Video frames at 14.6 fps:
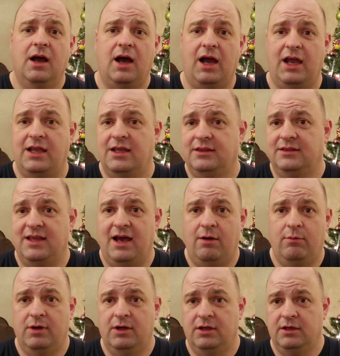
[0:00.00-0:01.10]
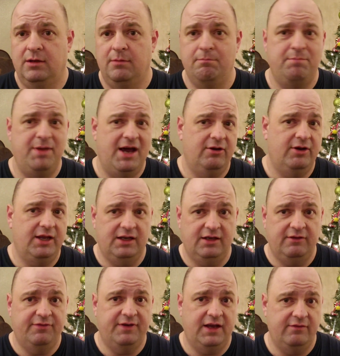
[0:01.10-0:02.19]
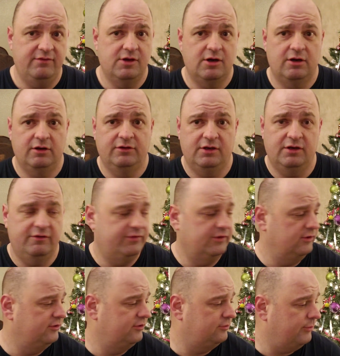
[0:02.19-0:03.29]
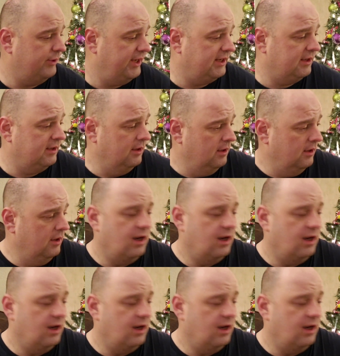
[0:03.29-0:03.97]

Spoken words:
I hit that one about 85 yards on a full swing.